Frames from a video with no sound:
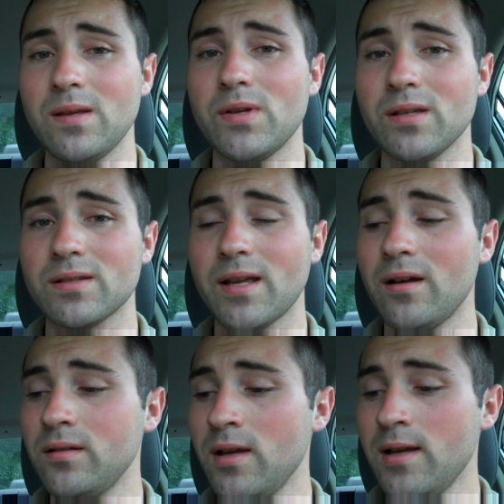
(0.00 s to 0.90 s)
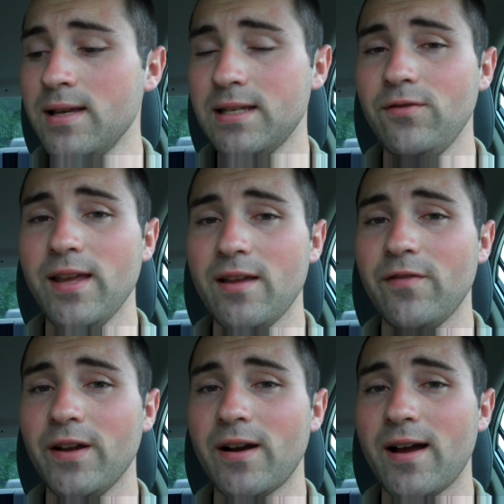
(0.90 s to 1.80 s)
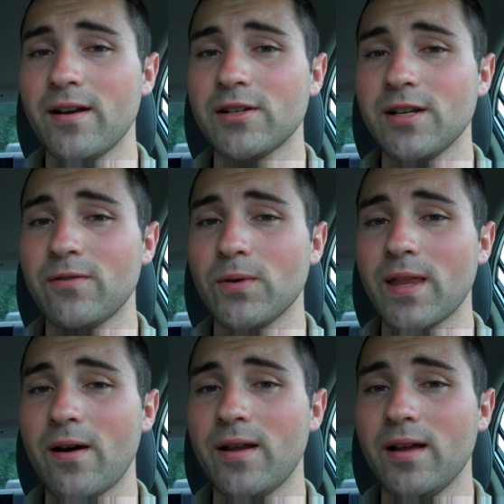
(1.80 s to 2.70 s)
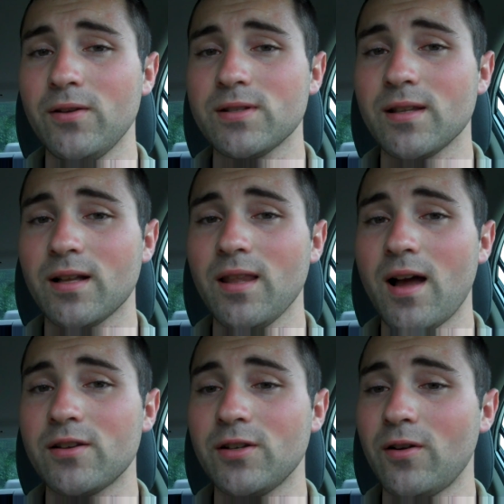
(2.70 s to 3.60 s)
Team Hillsdale. See if you can't figure out how to shift without using the clutch.